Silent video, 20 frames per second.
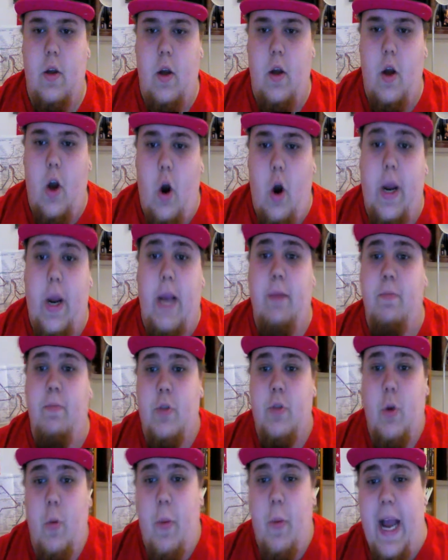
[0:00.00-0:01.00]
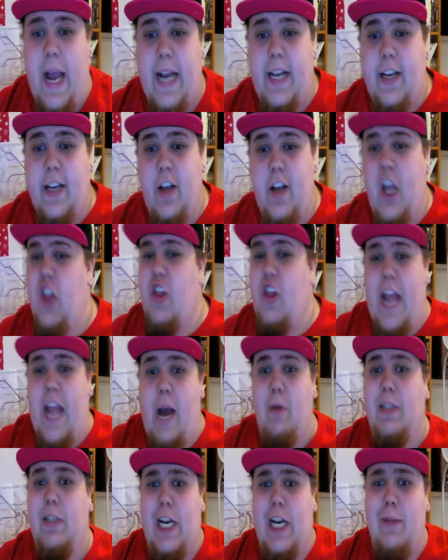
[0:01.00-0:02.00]
Okay, so we're back. The
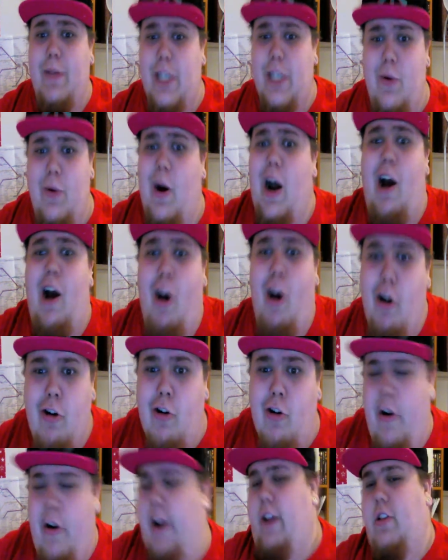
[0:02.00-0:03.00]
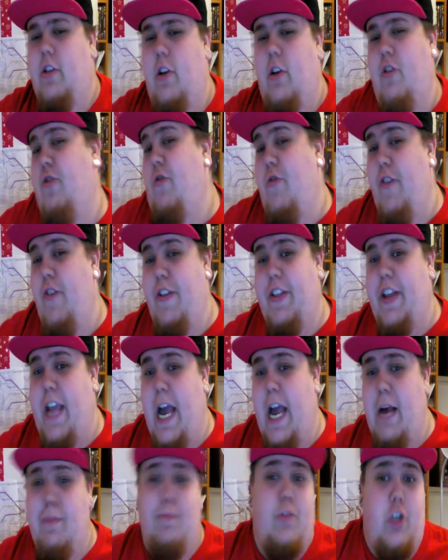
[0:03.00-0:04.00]
cat was telling me she was hungry, so fed the
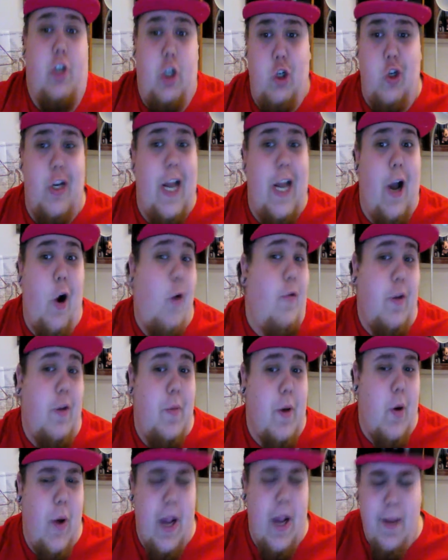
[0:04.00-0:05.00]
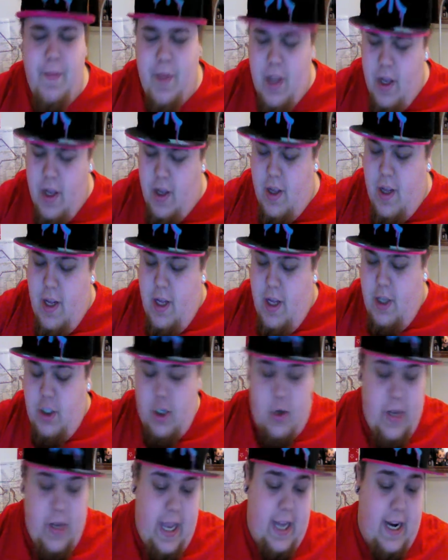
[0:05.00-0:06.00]
cat. She should now hopefully be quiet.
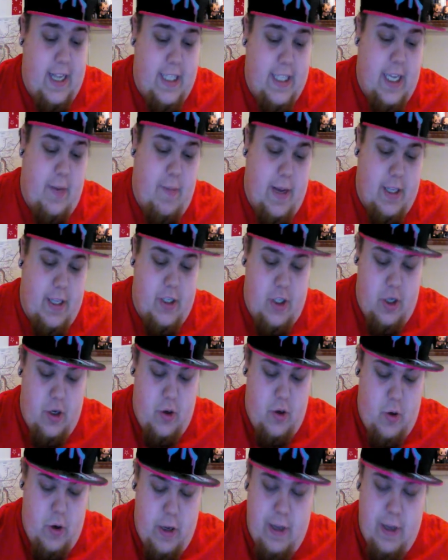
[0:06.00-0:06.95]
So yeah, let's get back to